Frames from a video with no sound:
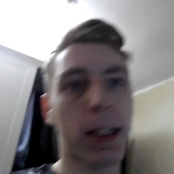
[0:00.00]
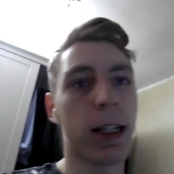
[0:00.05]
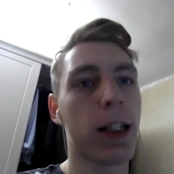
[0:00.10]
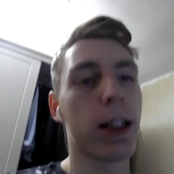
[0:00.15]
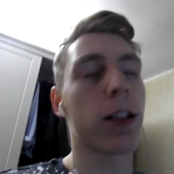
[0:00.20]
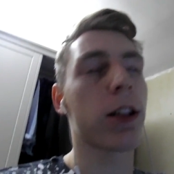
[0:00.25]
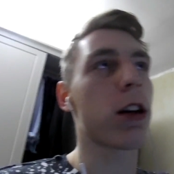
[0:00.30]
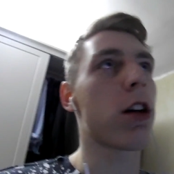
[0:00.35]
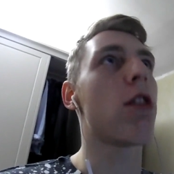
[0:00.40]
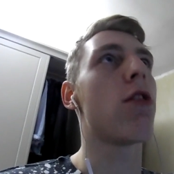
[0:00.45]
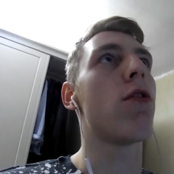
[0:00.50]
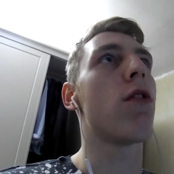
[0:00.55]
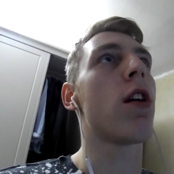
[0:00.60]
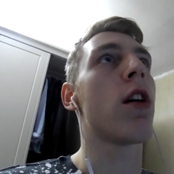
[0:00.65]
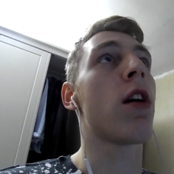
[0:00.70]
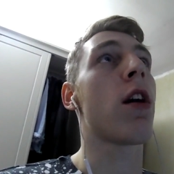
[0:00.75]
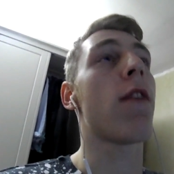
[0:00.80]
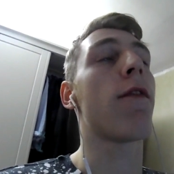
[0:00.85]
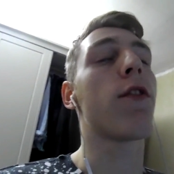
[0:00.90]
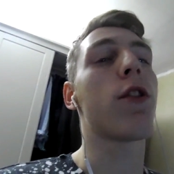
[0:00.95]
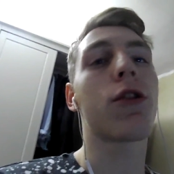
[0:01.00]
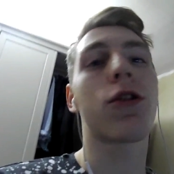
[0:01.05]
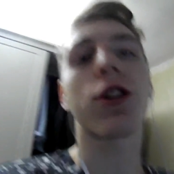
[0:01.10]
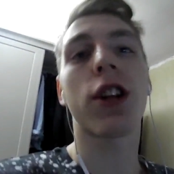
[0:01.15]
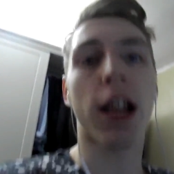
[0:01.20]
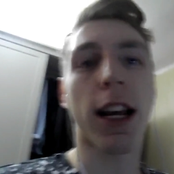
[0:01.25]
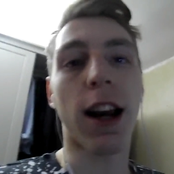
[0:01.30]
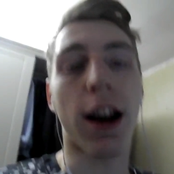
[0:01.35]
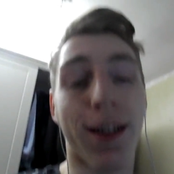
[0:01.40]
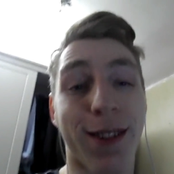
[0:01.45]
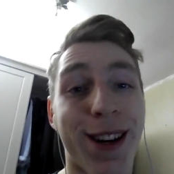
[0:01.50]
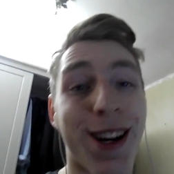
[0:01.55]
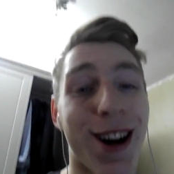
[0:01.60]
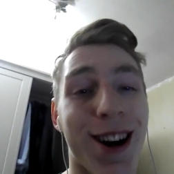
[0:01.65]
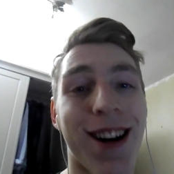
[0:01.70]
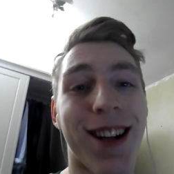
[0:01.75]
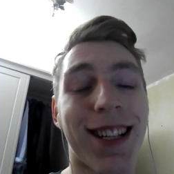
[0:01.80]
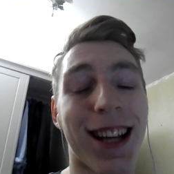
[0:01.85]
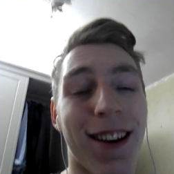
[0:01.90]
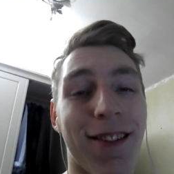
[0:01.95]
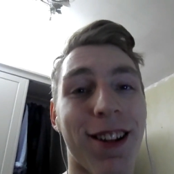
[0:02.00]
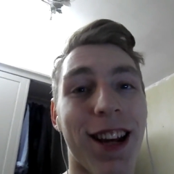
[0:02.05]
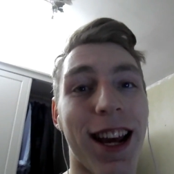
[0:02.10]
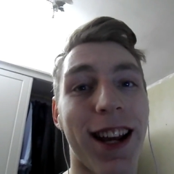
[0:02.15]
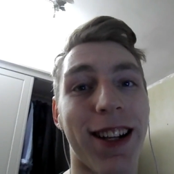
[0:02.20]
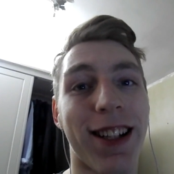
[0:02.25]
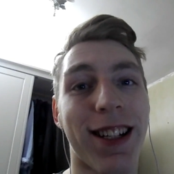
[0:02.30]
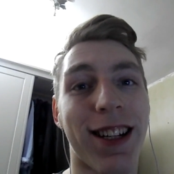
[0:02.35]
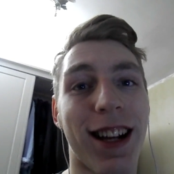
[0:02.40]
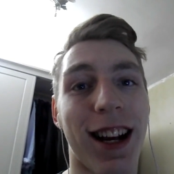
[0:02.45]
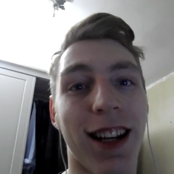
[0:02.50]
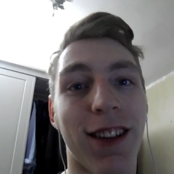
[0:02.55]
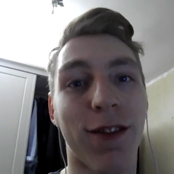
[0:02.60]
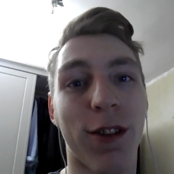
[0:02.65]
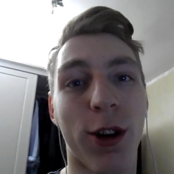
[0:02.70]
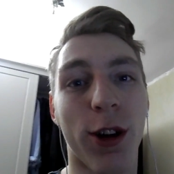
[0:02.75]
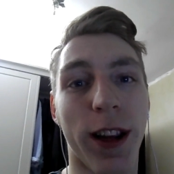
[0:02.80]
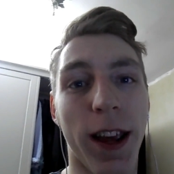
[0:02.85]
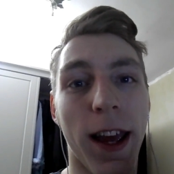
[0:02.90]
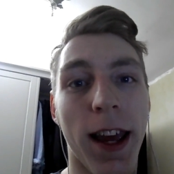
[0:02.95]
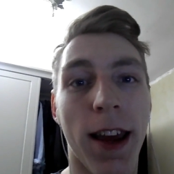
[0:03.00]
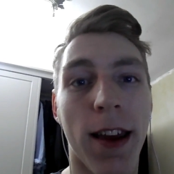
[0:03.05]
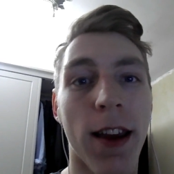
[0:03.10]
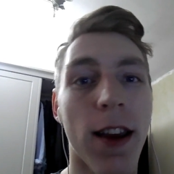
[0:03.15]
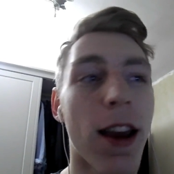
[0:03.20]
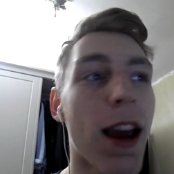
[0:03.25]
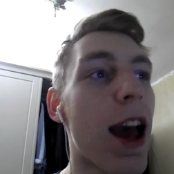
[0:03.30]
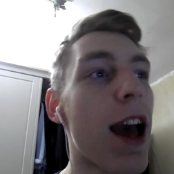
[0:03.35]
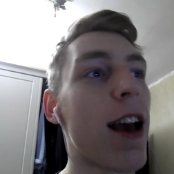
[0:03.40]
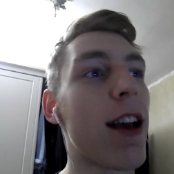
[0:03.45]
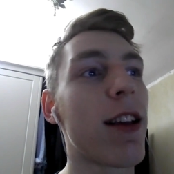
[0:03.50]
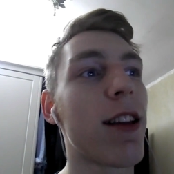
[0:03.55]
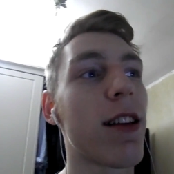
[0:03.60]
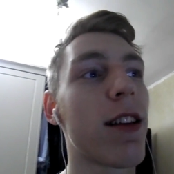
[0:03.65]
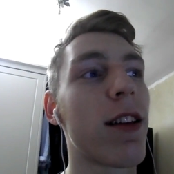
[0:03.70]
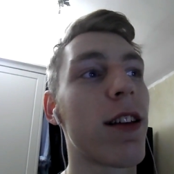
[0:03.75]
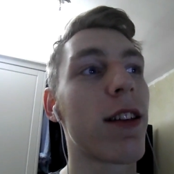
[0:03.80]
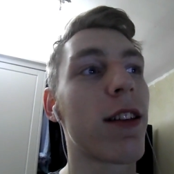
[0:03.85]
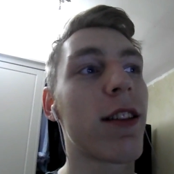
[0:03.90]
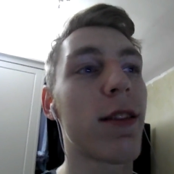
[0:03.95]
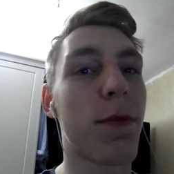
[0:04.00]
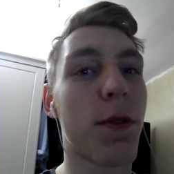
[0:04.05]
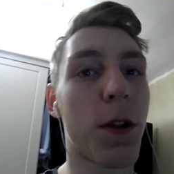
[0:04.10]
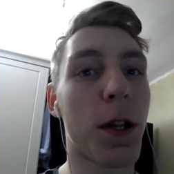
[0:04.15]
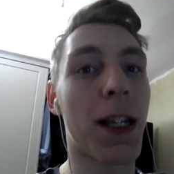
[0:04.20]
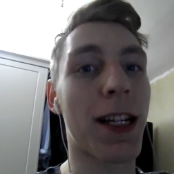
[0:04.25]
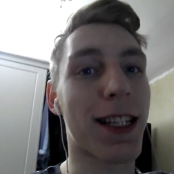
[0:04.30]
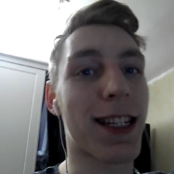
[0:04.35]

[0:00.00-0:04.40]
So, unfortunately, I'm going to have to end today's vlog here, to put this